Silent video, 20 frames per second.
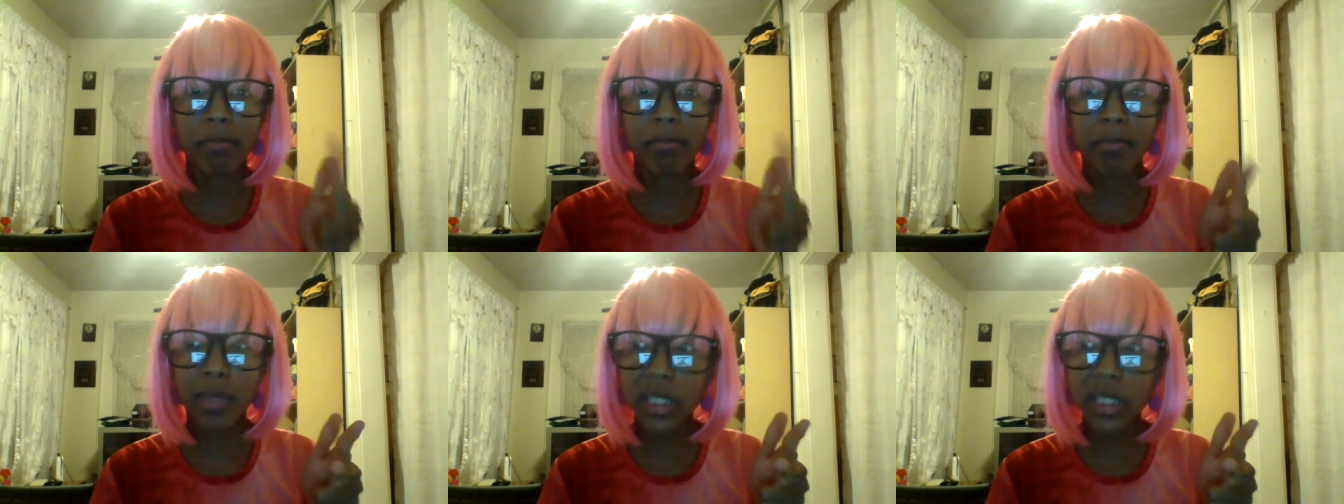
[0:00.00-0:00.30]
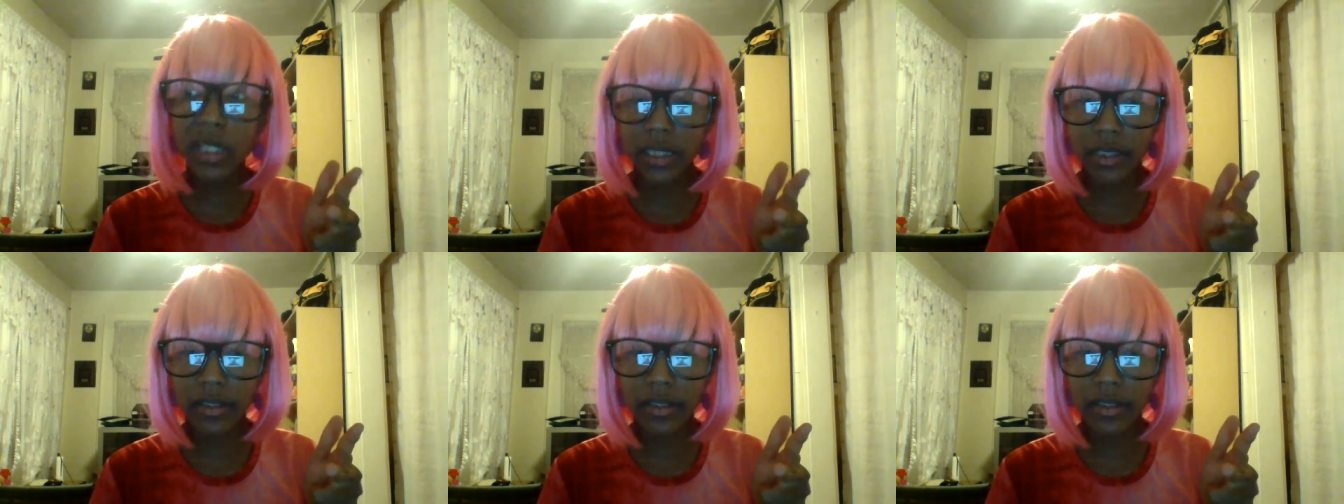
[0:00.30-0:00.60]

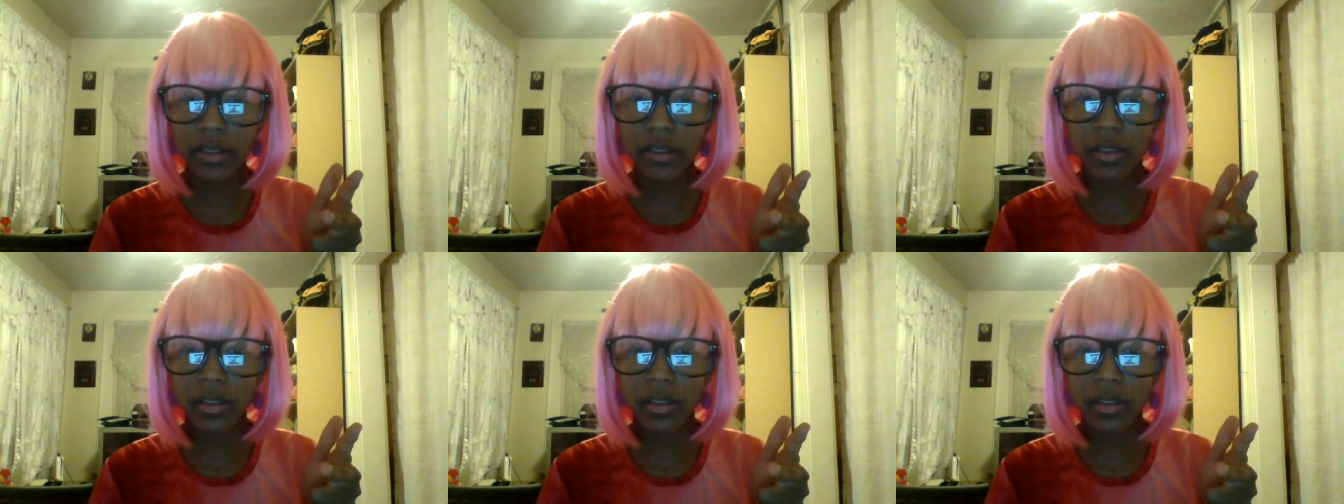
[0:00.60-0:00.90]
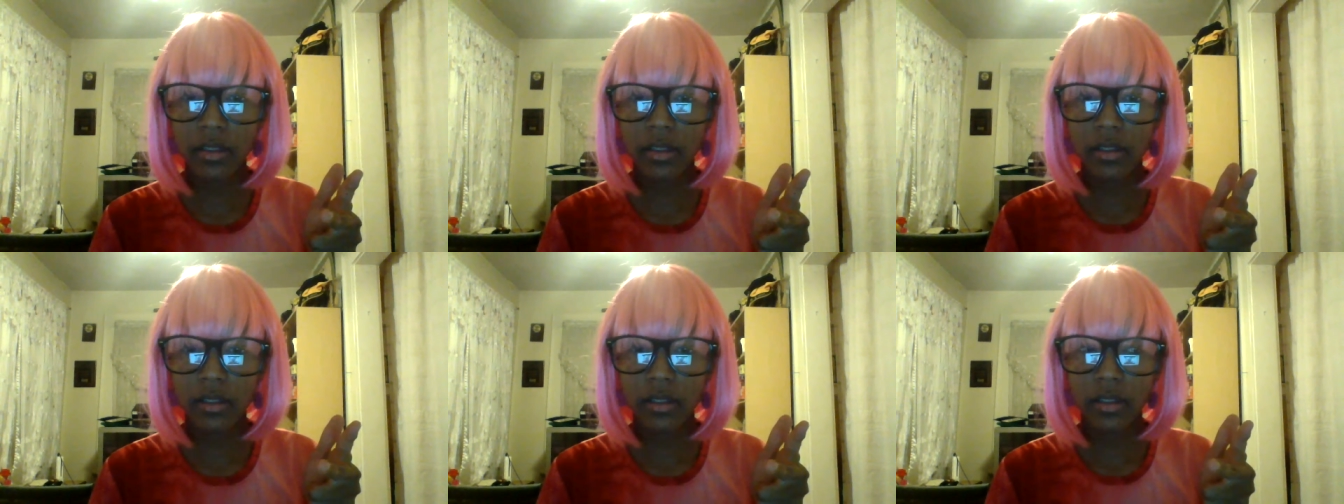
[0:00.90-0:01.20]
bus,
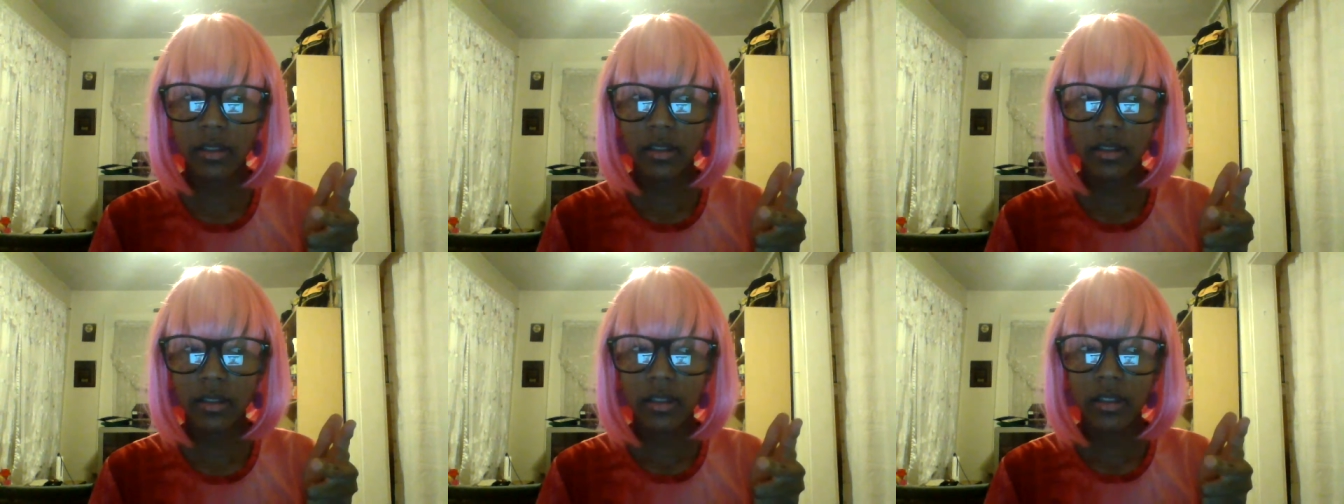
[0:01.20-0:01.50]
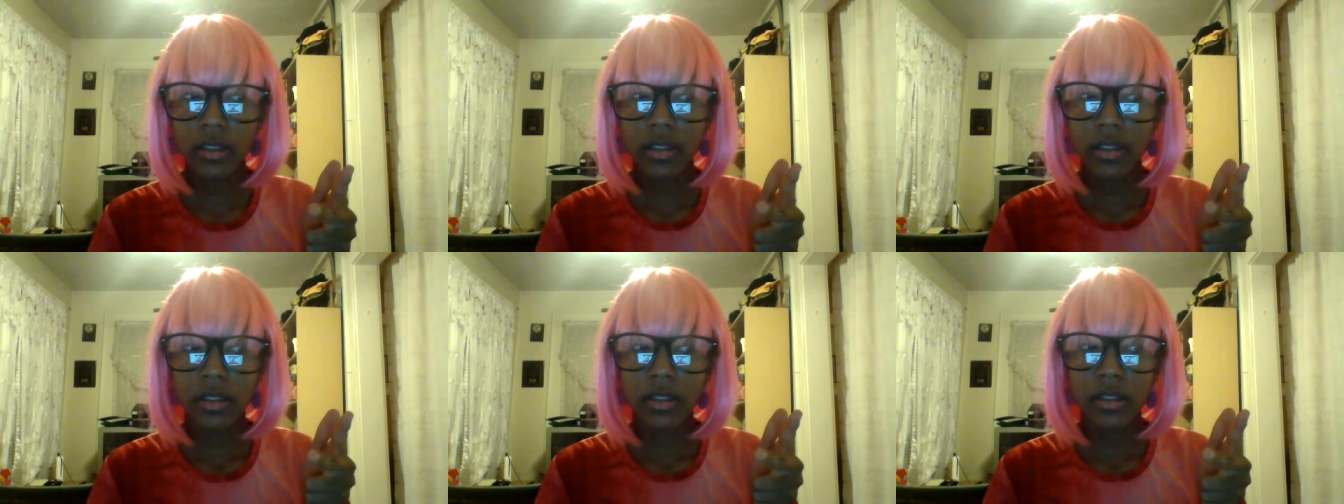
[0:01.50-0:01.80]

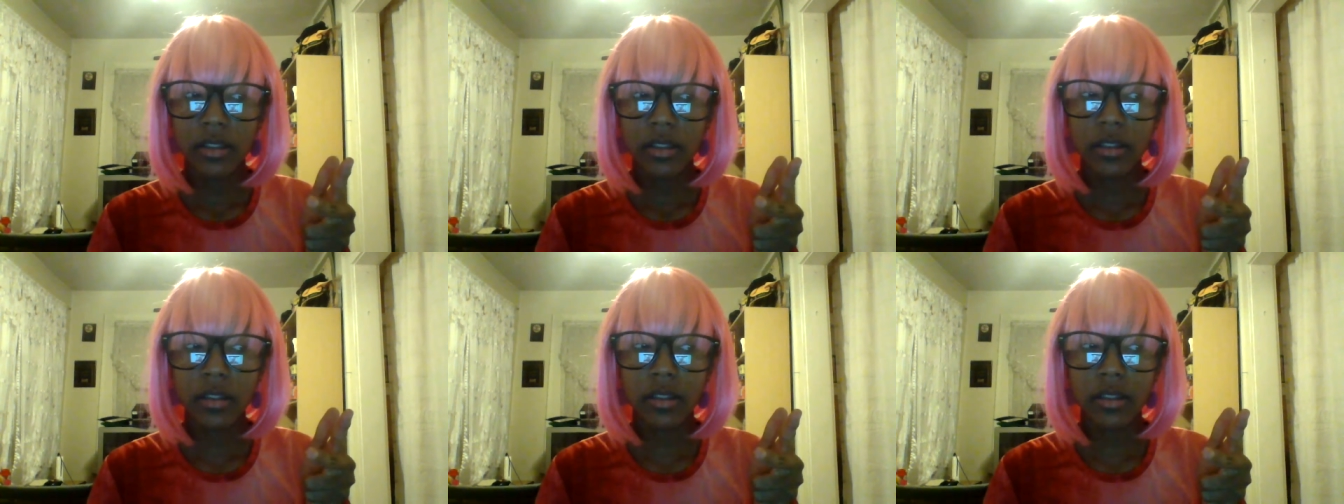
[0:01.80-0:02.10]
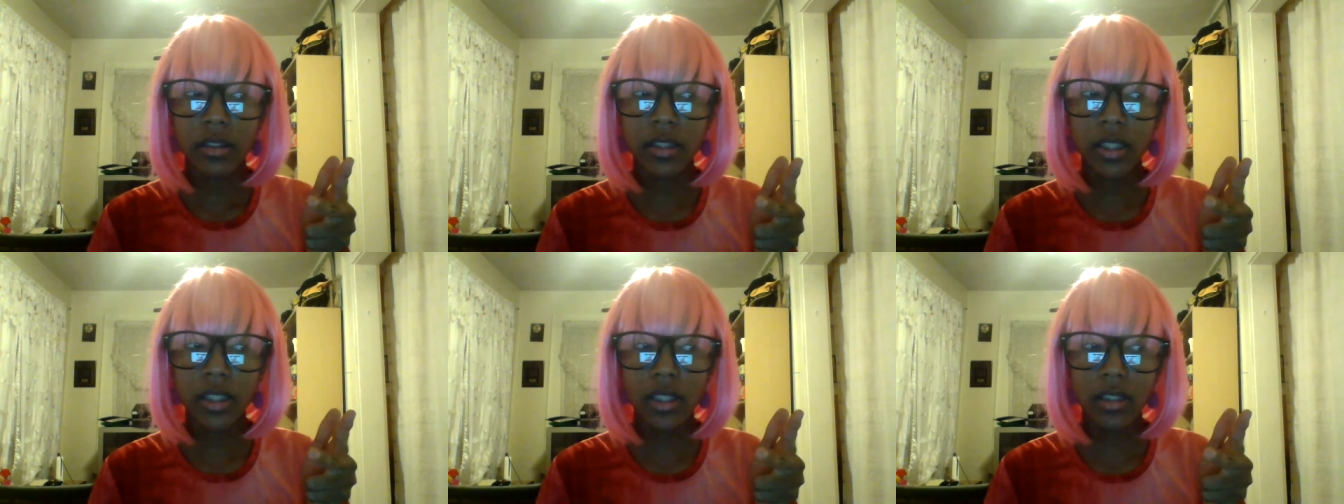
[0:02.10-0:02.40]

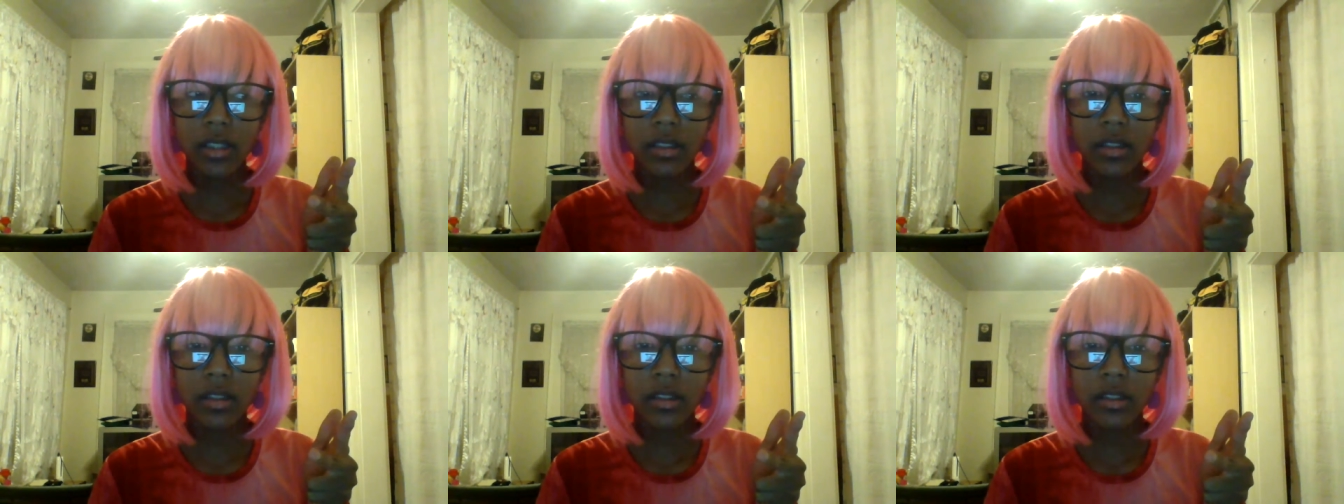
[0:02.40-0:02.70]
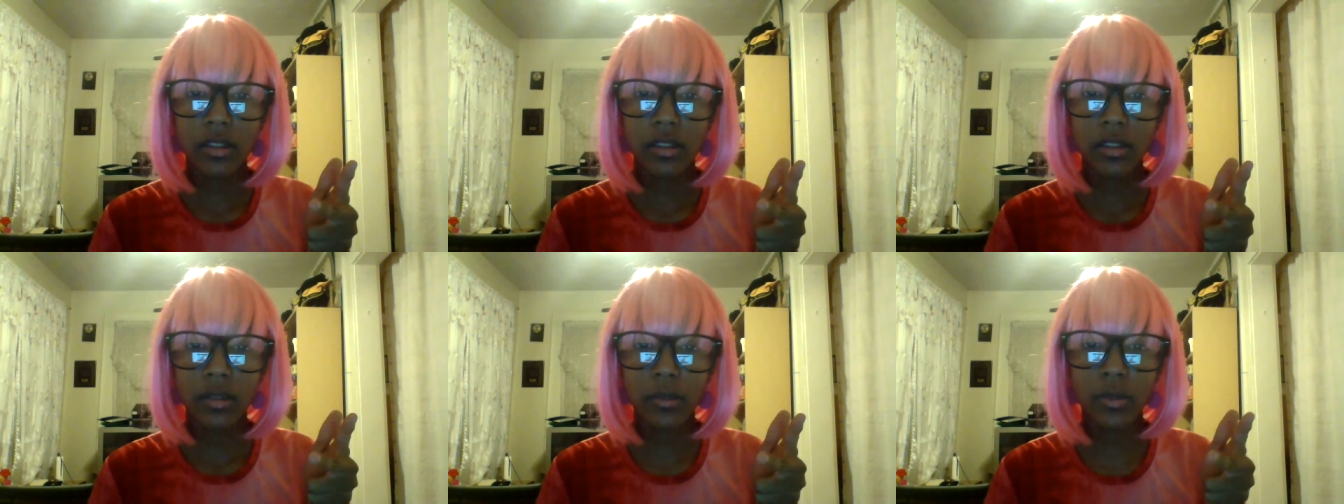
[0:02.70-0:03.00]
then
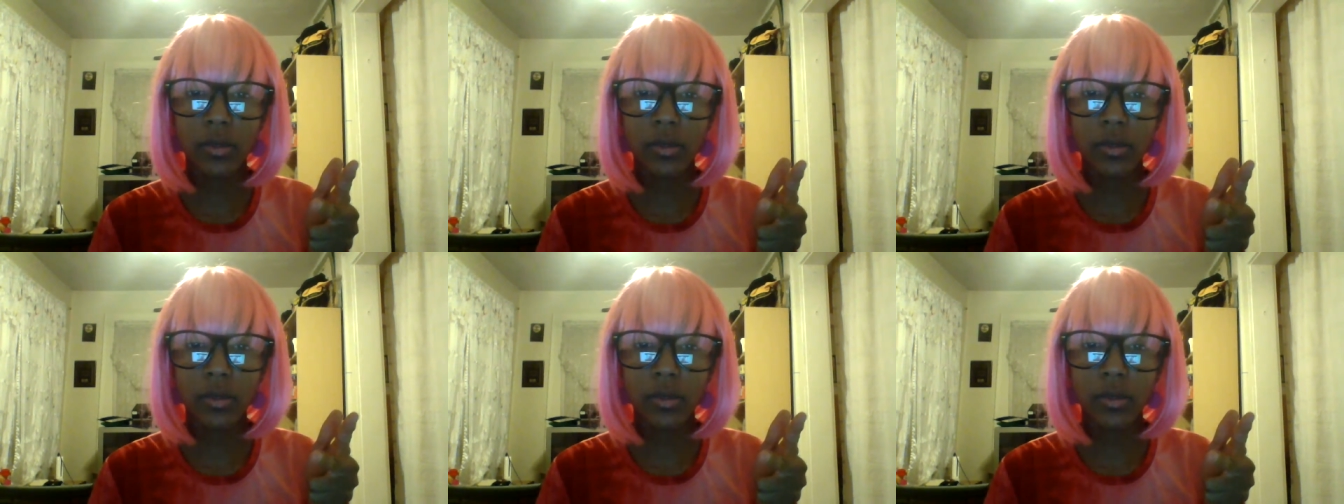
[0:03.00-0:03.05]
we